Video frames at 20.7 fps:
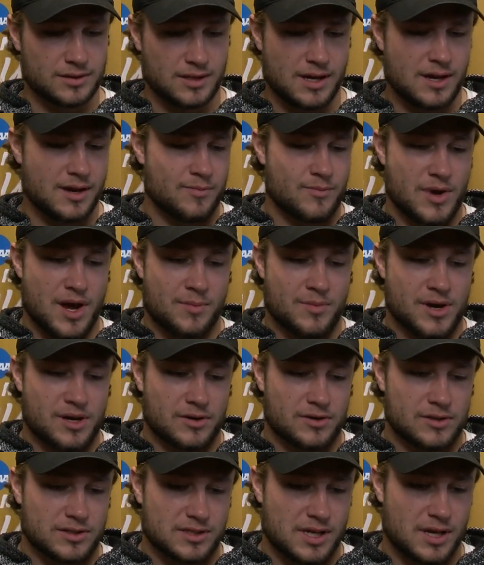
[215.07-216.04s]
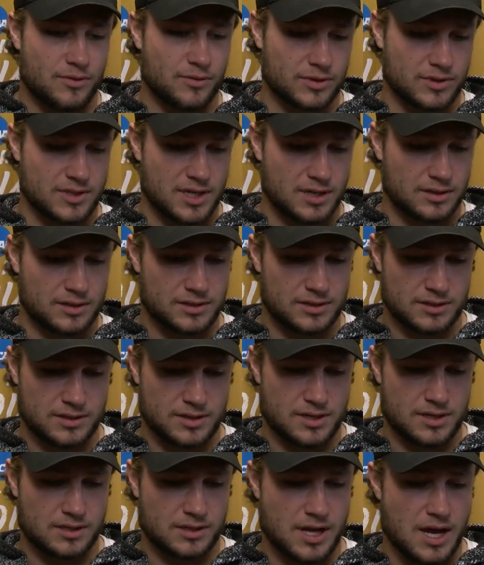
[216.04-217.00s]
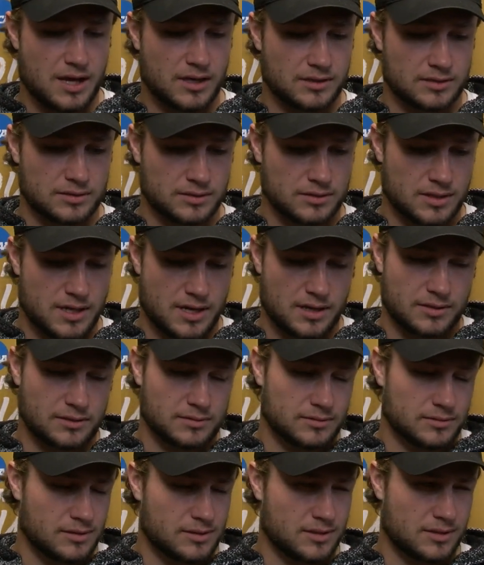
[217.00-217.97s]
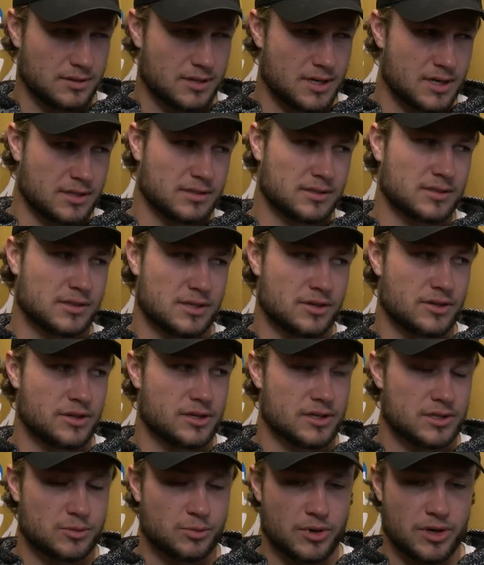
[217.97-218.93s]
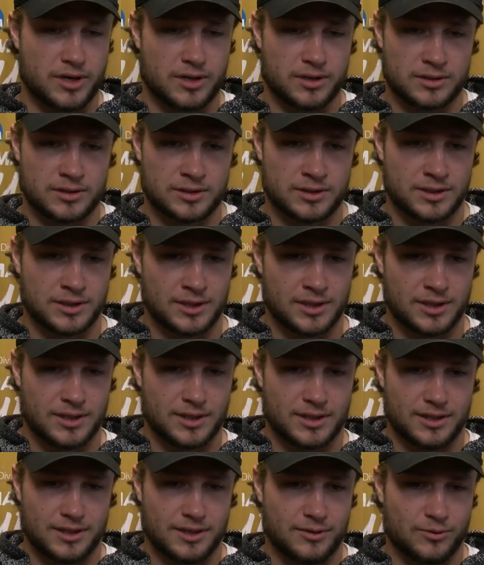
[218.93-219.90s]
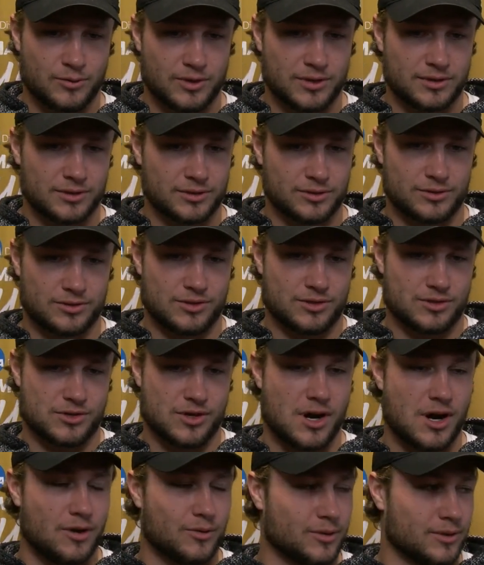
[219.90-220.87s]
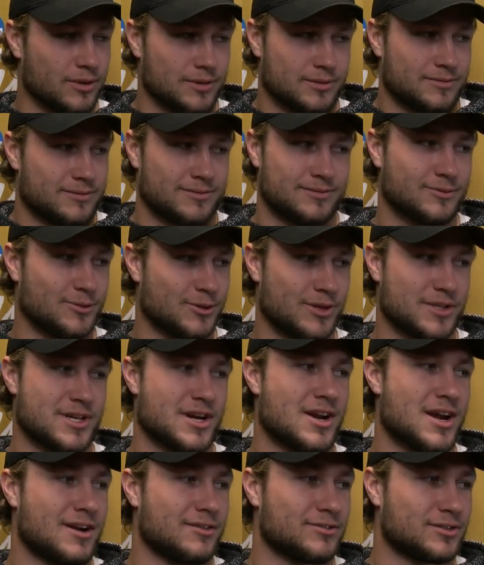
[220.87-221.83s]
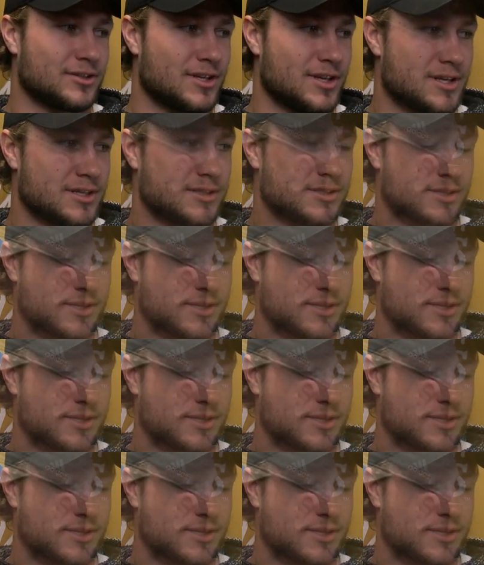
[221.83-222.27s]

I'm not going to say we're taking this any less serious, but win, lose, or draw, we're done after this.